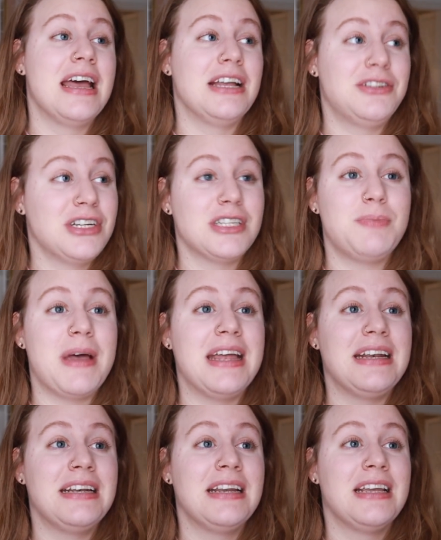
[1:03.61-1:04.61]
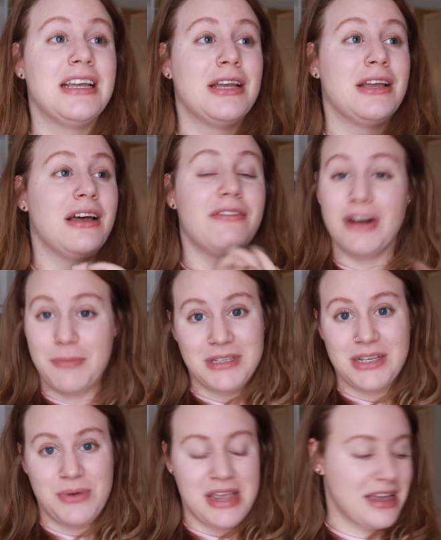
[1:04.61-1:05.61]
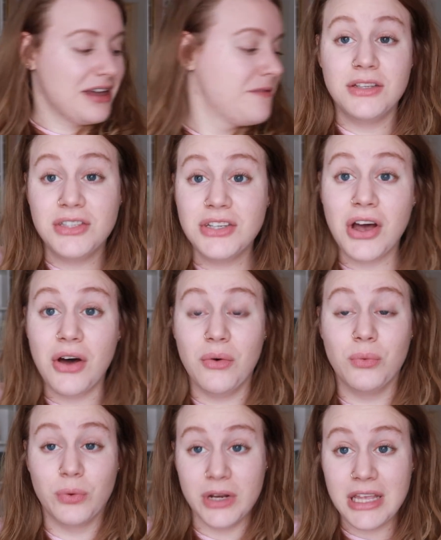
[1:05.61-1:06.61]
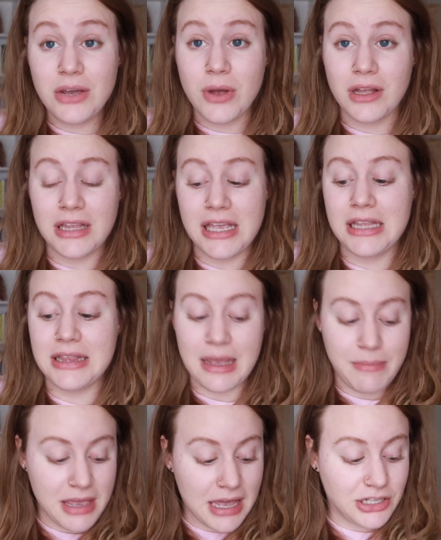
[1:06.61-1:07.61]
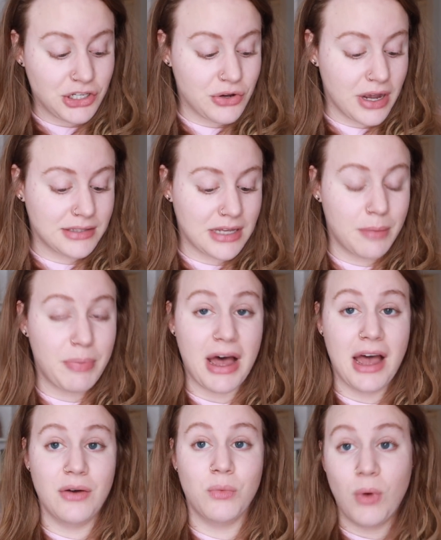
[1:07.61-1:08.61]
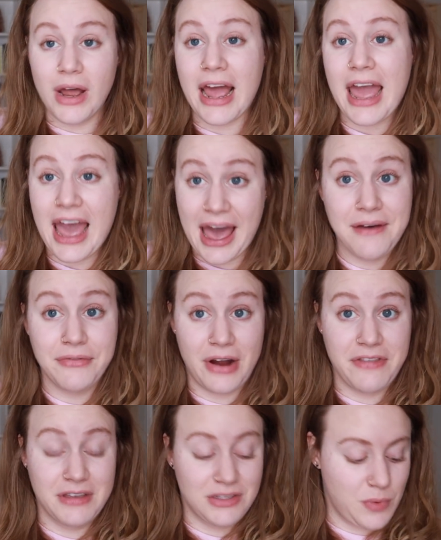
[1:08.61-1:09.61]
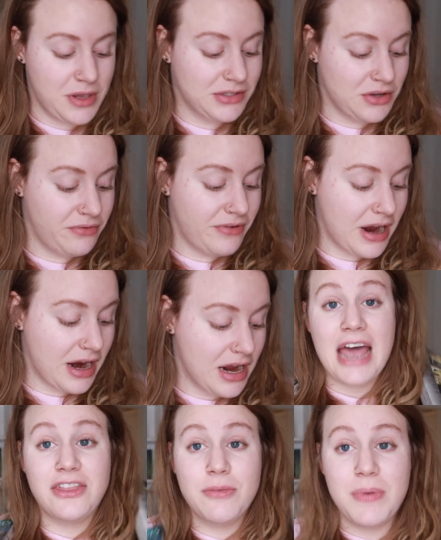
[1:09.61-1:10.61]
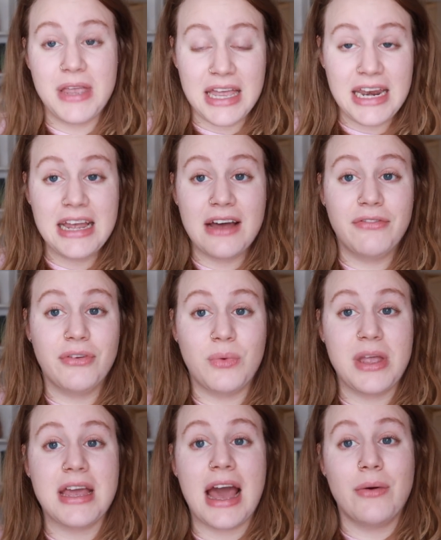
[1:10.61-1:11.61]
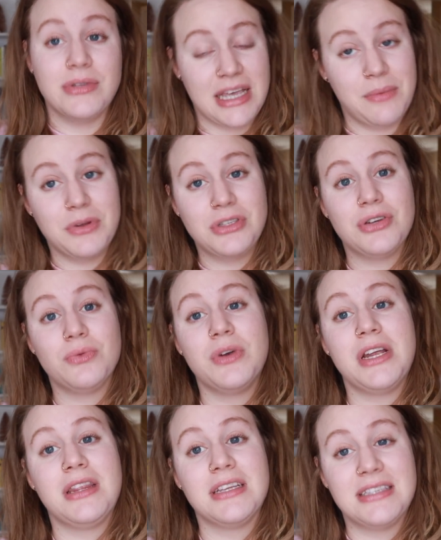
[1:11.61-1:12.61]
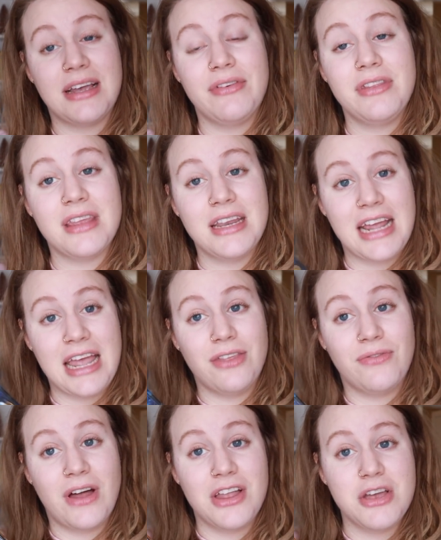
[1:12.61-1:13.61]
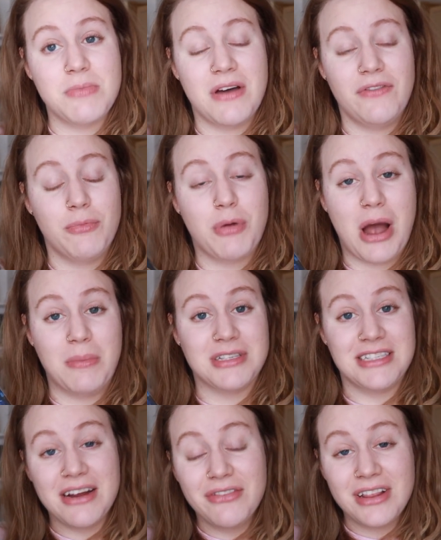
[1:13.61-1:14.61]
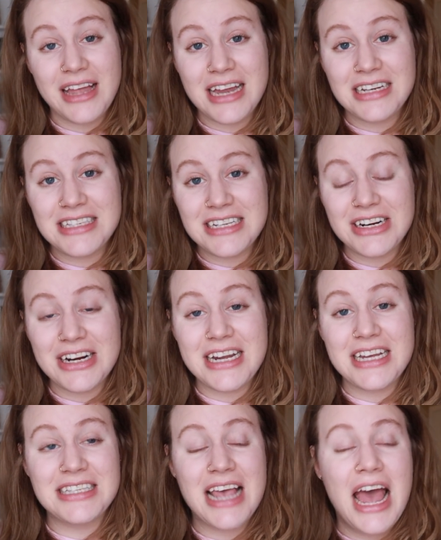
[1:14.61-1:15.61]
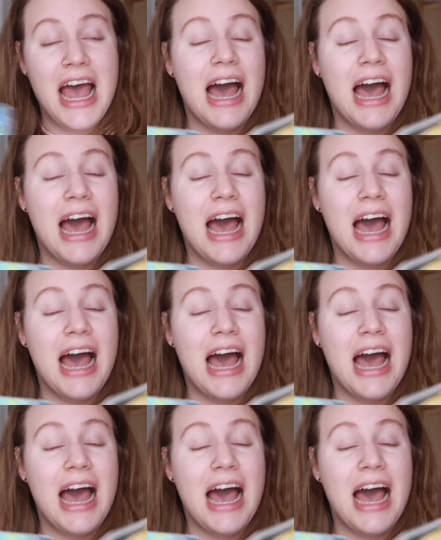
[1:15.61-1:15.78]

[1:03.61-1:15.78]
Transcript: It's just been a very busy week. So really quickly, let me catch you guys up on what I have read this week so far. At the beginning of the week, I was able to read the 7th and 8th volume of the Promised Neverland series.